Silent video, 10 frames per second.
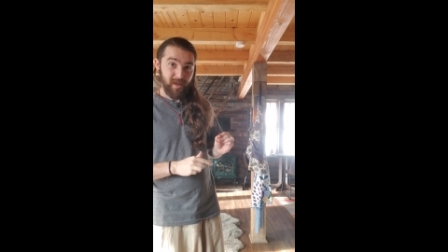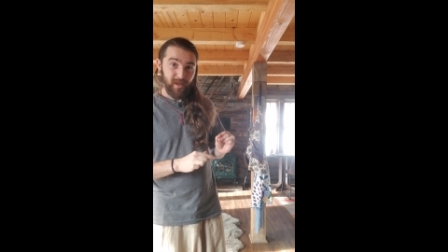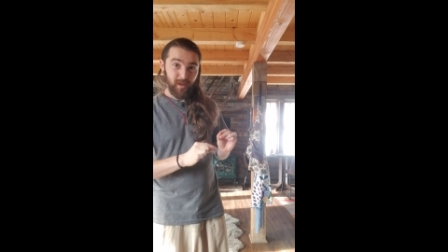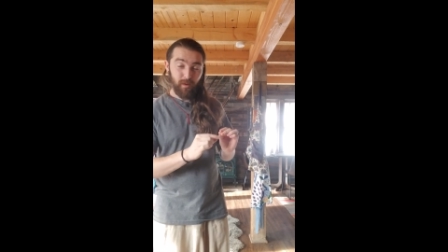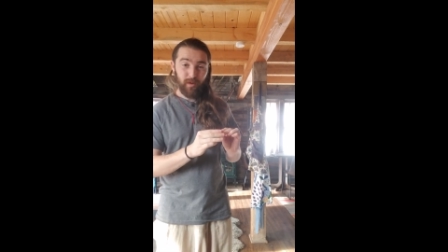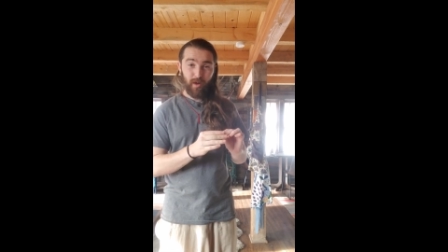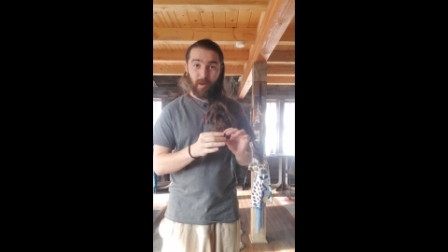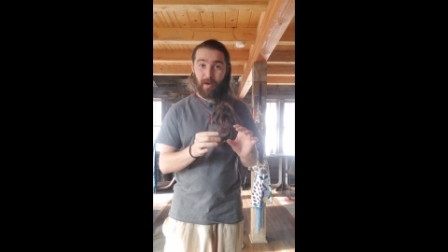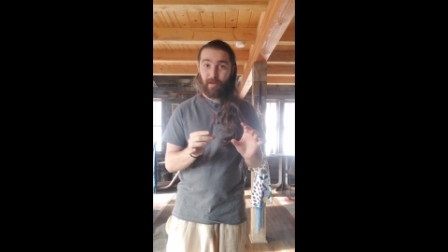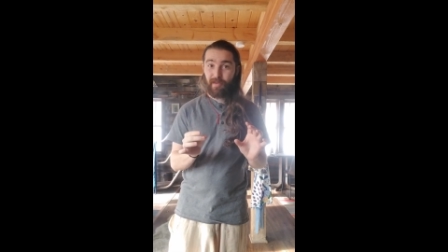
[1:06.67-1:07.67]
So we'll talk
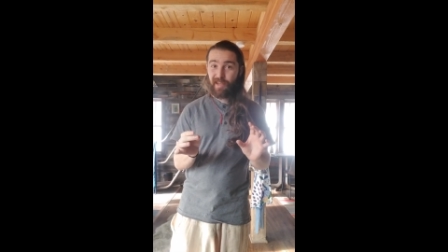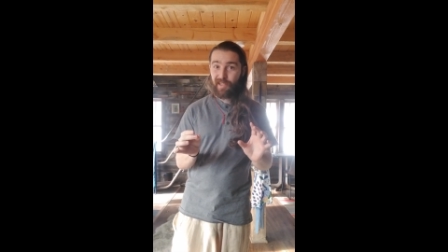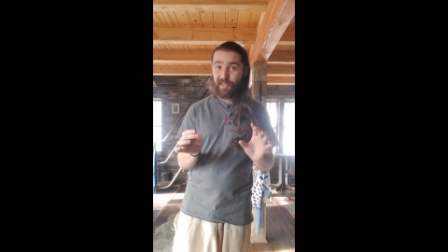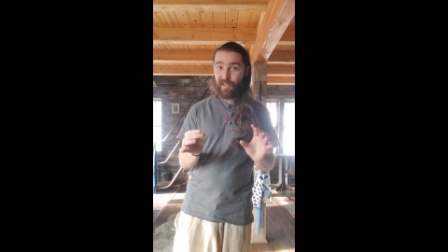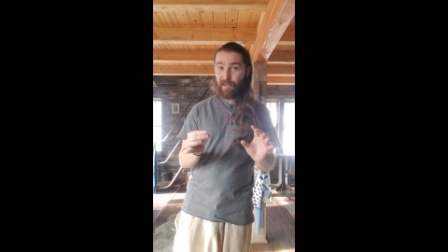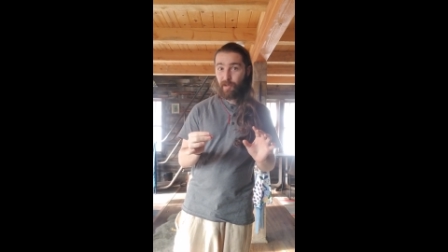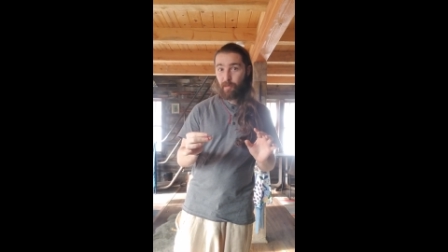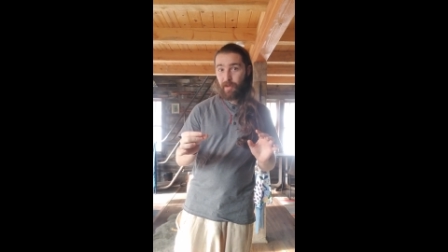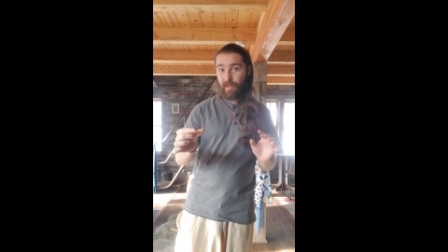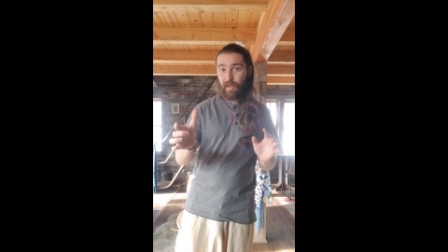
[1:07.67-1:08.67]
about this a little
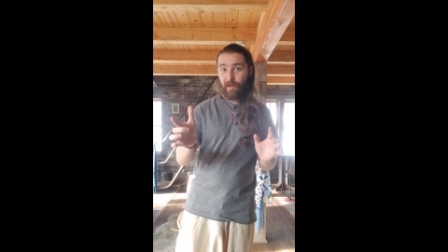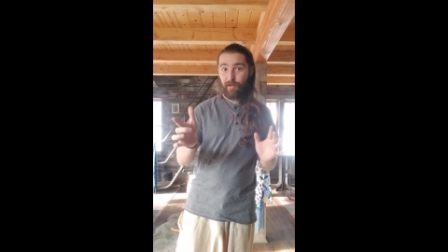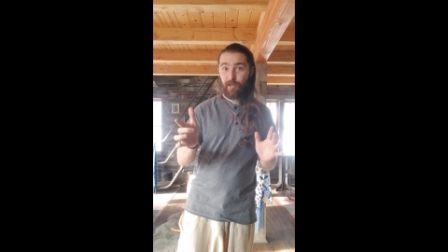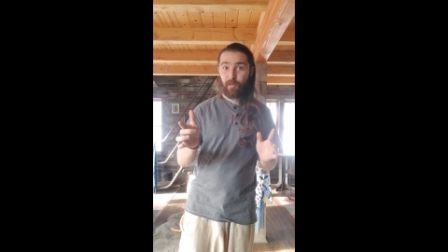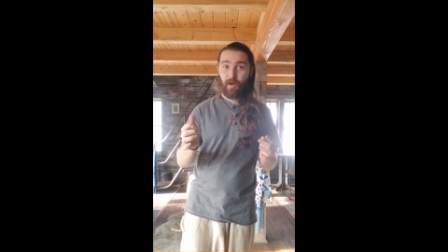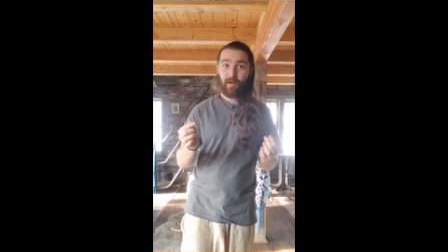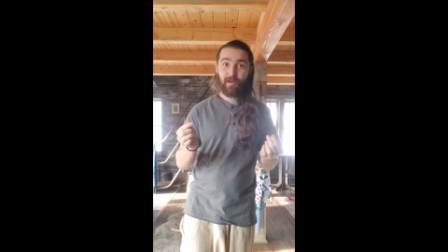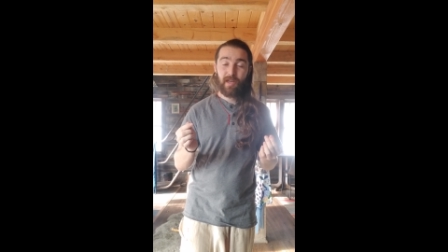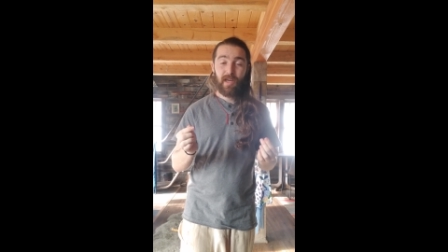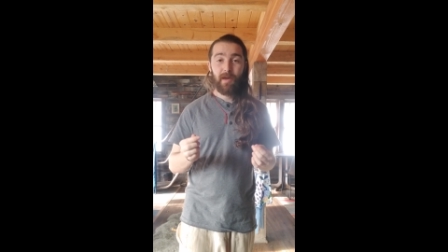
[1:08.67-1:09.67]
bit later as well,
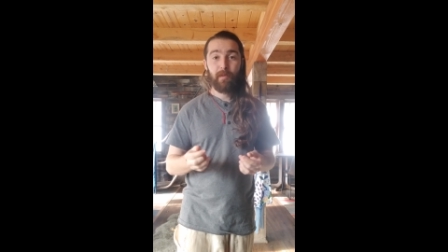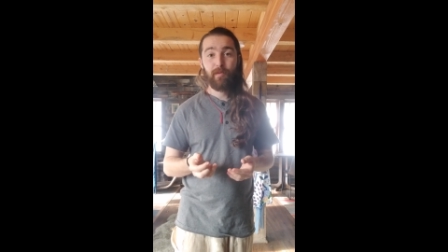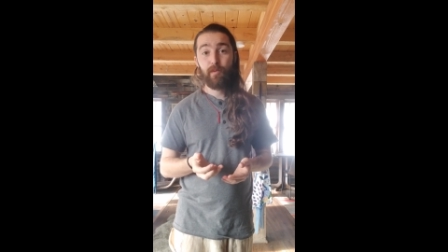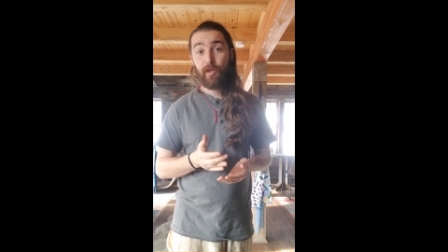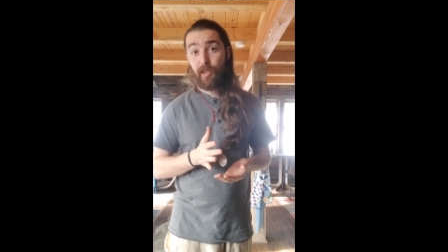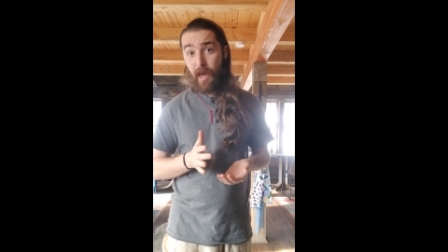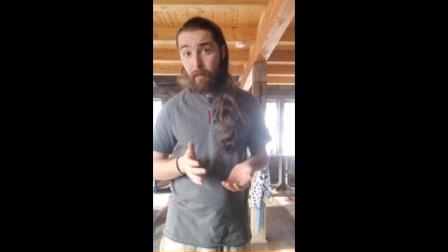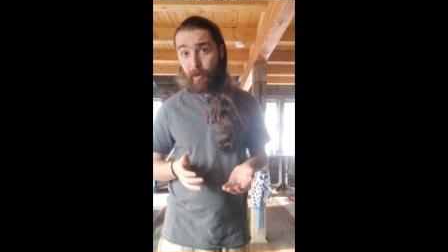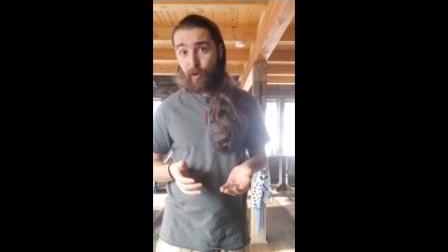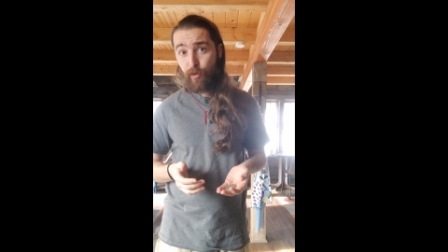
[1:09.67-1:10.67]
which can
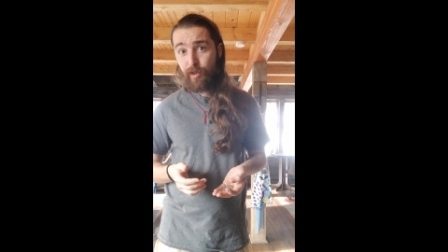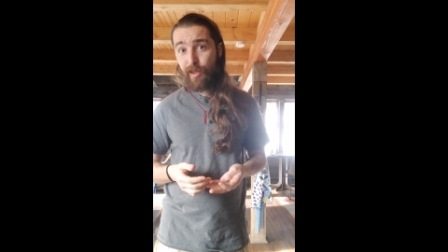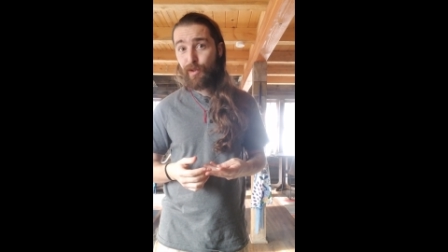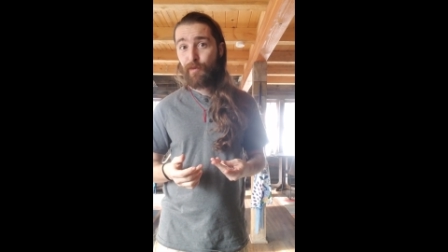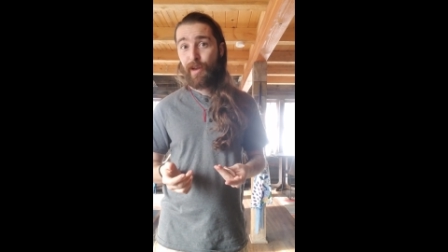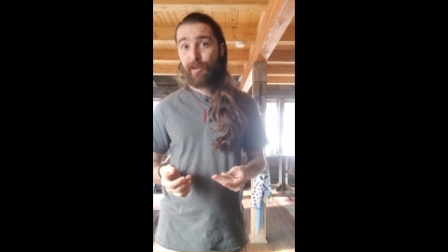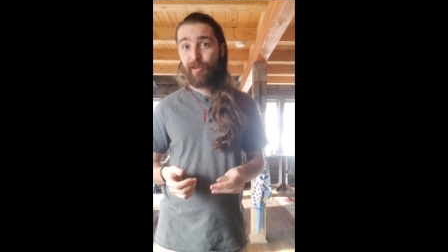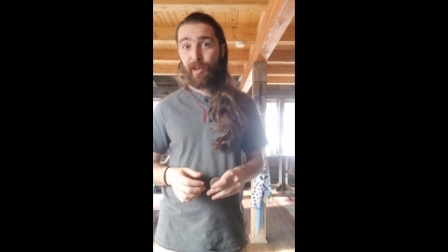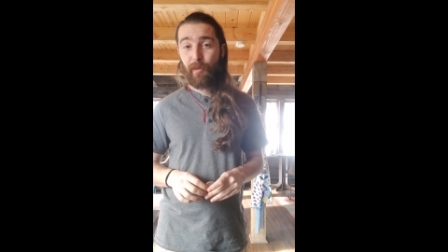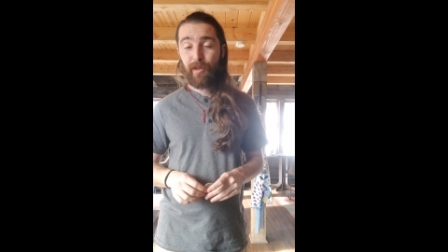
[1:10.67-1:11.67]
be used as a vanish
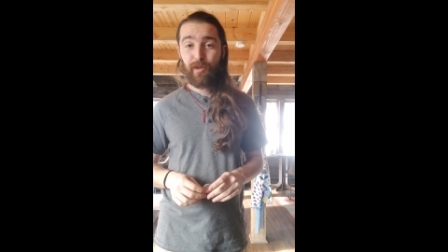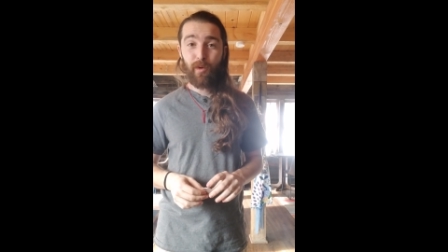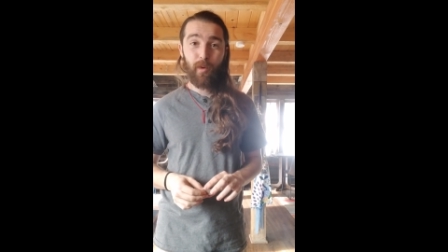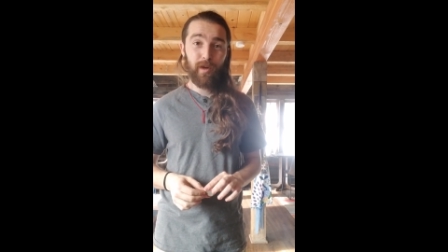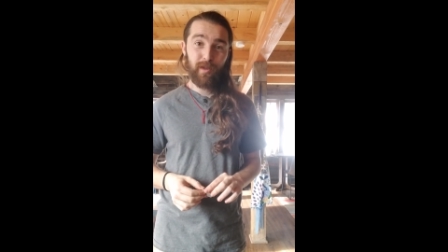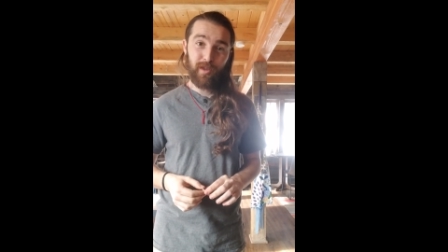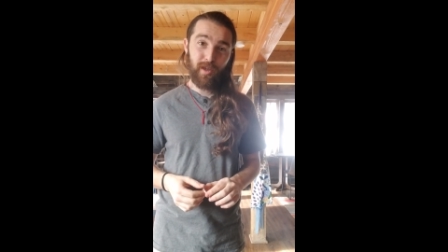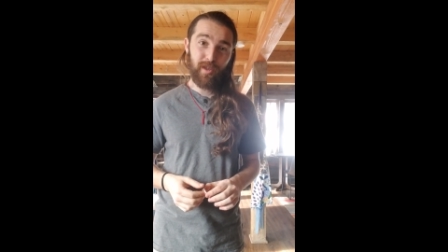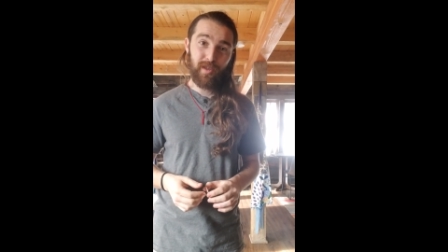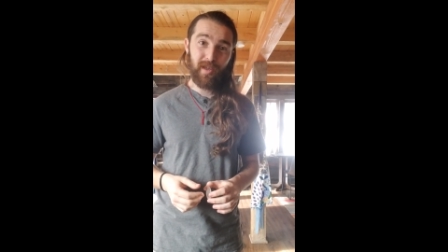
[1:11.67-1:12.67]
sequence or
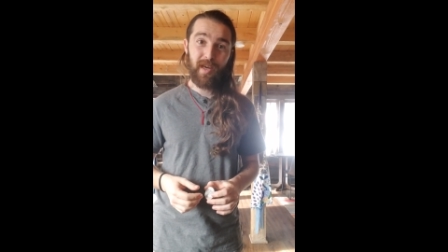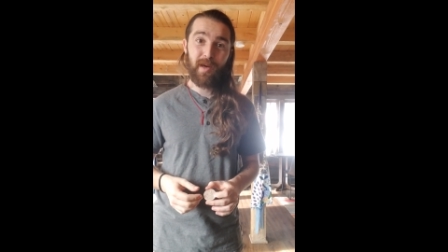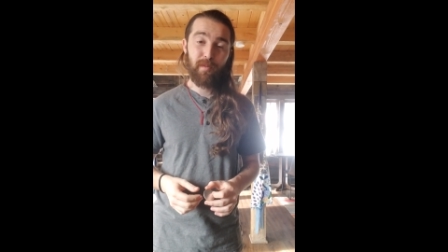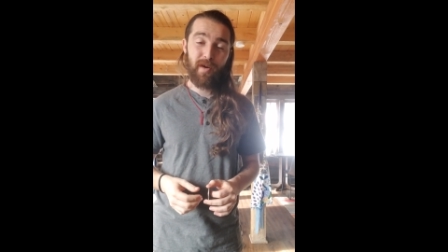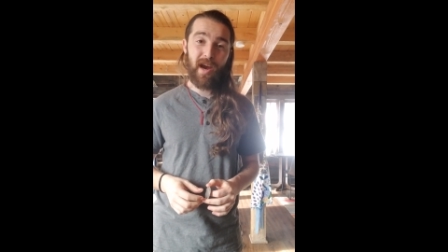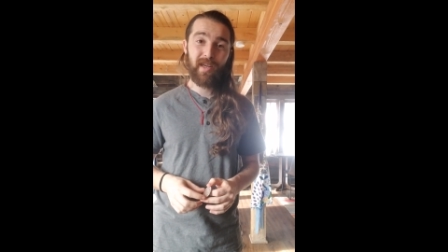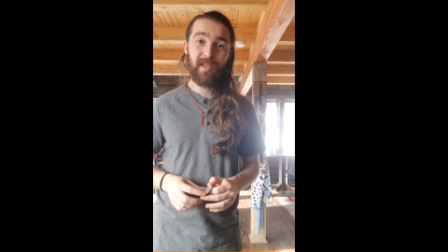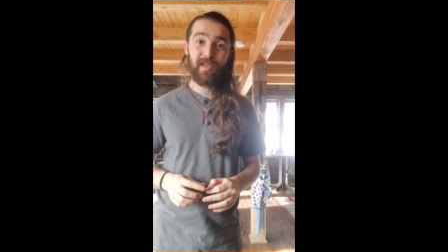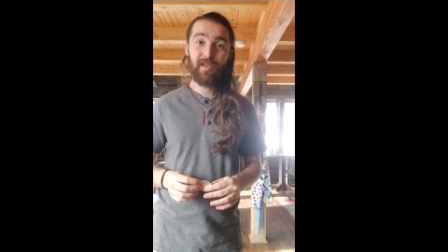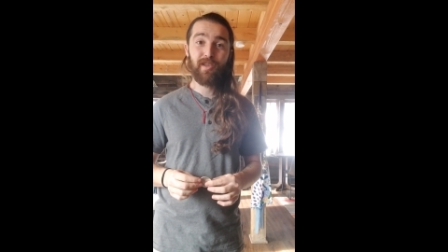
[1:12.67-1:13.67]
just a
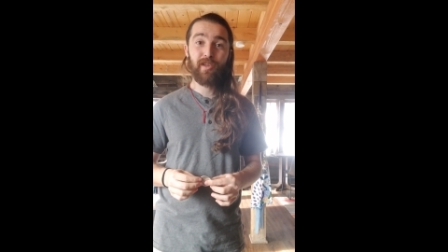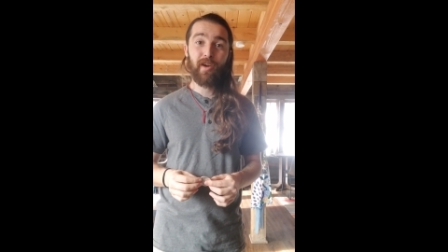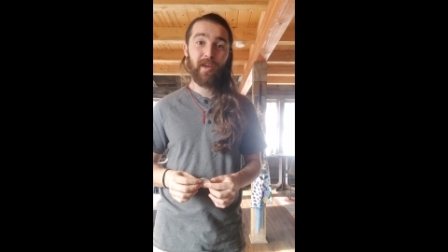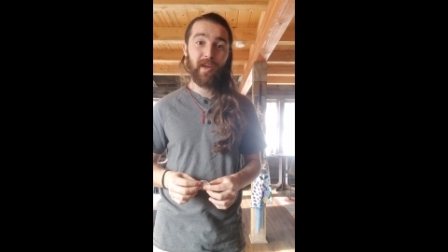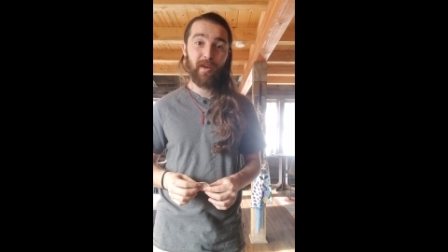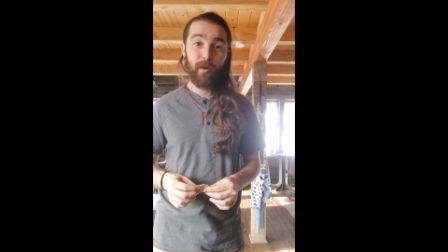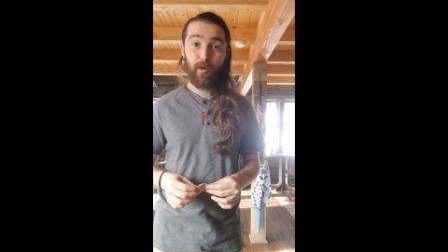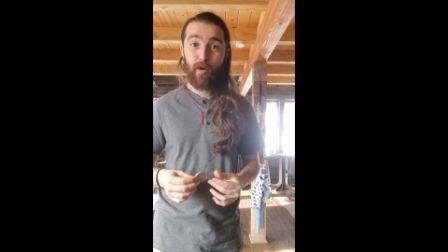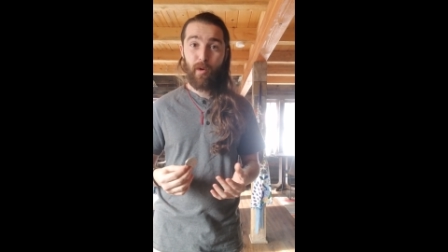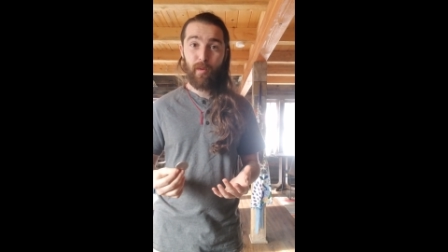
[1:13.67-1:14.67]
practice in studying
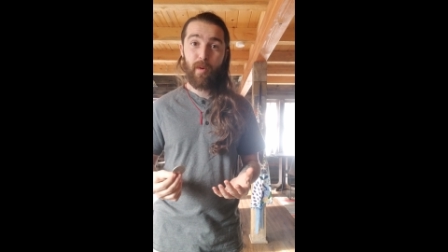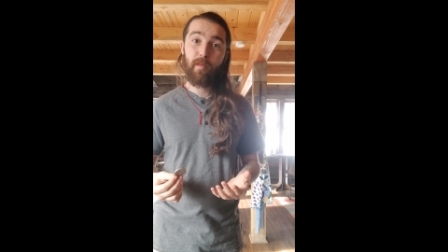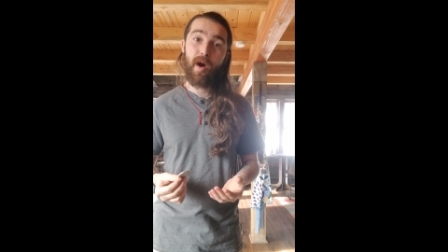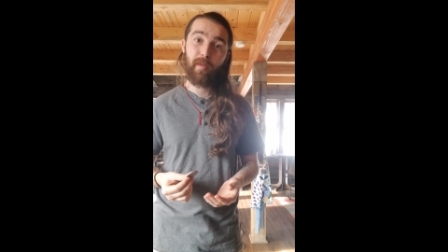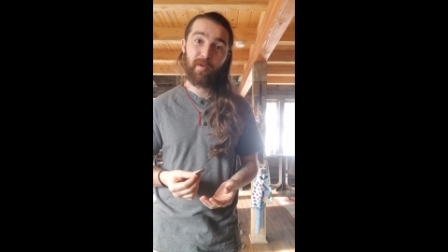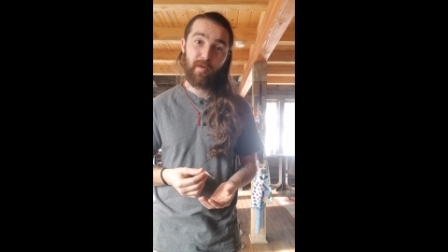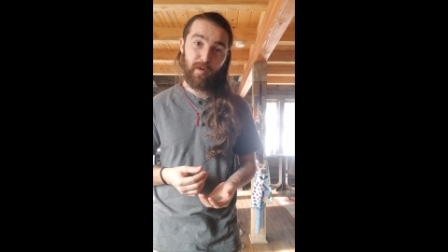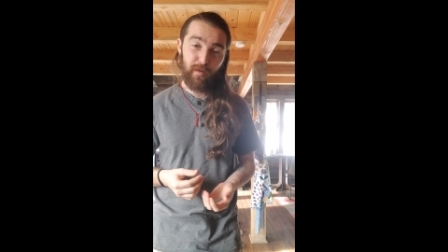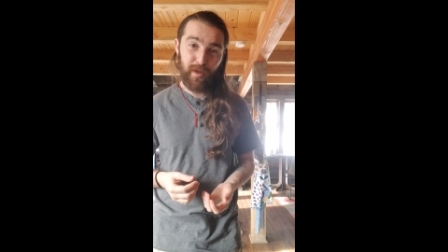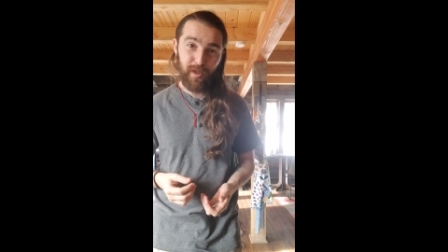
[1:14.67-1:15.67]
your own proper
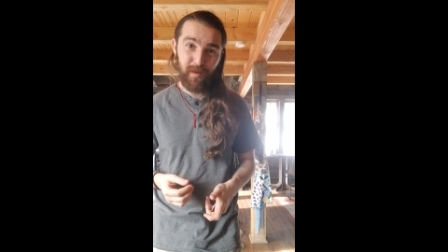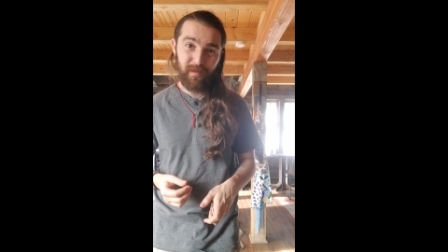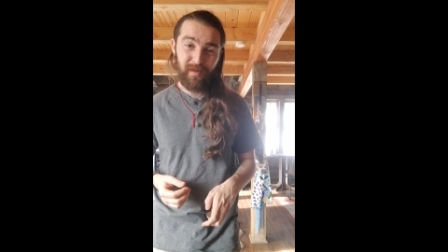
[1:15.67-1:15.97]
motivation.